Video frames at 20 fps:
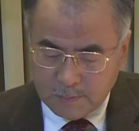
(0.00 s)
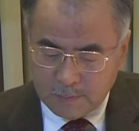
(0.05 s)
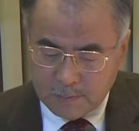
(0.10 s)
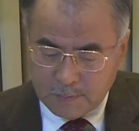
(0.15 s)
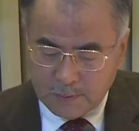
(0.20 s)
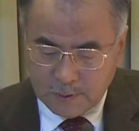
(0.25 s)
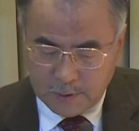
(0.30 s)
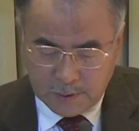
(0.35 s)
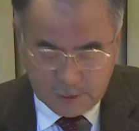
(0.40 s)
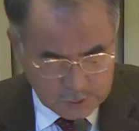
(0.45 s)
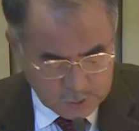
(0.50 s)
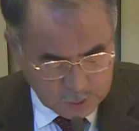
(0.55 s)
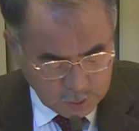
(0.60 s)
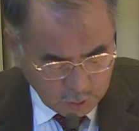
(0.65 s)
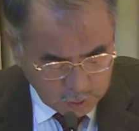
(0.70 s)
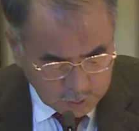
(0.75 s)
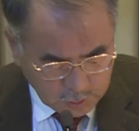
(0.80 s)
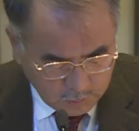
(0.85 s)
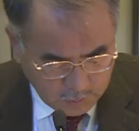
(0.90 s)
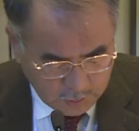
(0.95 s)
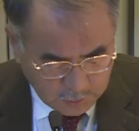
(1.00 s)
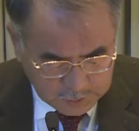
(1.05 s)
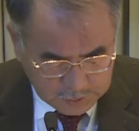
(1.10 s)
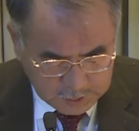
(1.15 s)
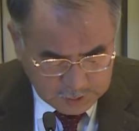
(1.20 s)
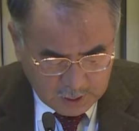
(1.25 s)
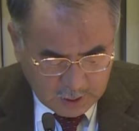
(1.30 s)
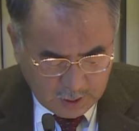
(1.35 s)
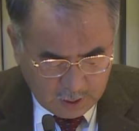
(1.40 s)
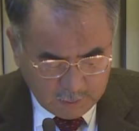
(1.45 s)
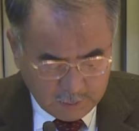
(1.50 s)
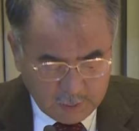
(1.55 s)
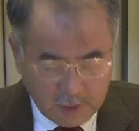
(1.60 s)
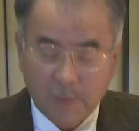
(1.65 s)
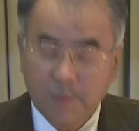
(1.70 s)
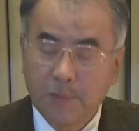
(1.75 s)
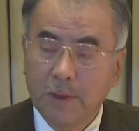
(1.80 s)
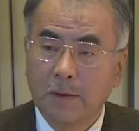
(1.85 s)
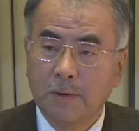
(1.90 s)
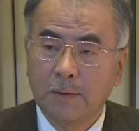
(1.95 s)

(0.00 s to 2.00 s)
It is noteworthy, however,